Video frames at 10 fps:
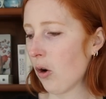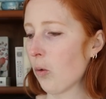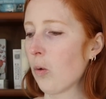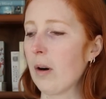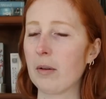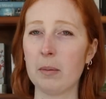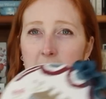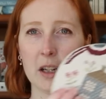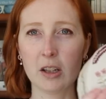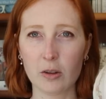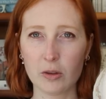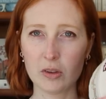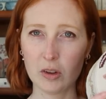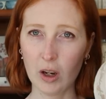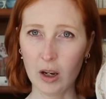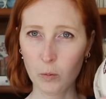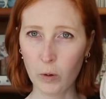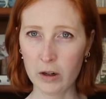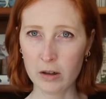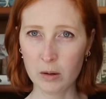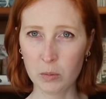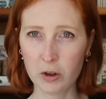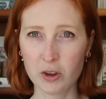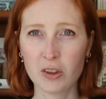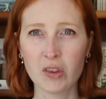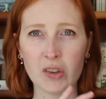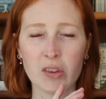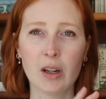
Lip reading: what ribbon I used, where you can purchase this,